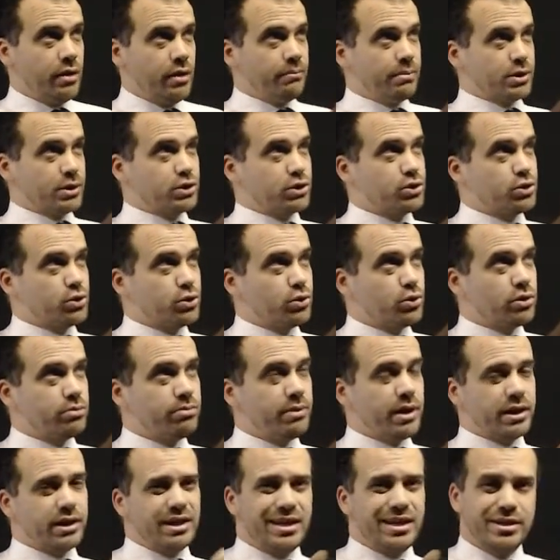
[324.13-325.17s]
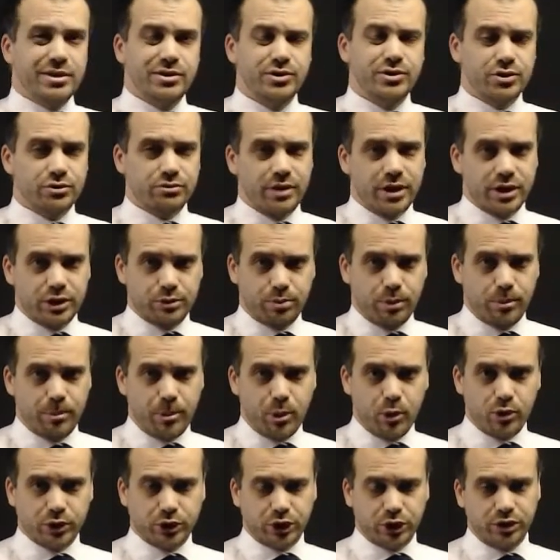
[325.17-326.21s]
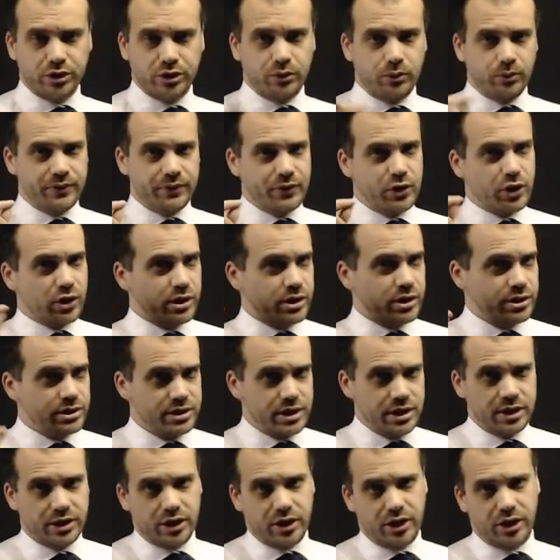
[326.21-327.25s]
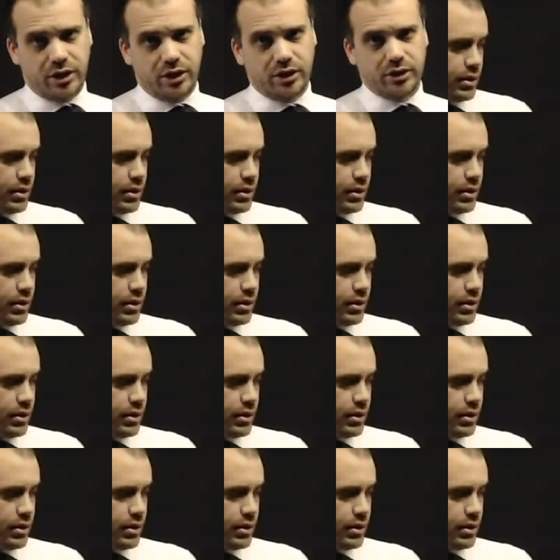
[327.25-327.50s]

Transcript: but to talk about indirect proportion, we've got to dig a hole.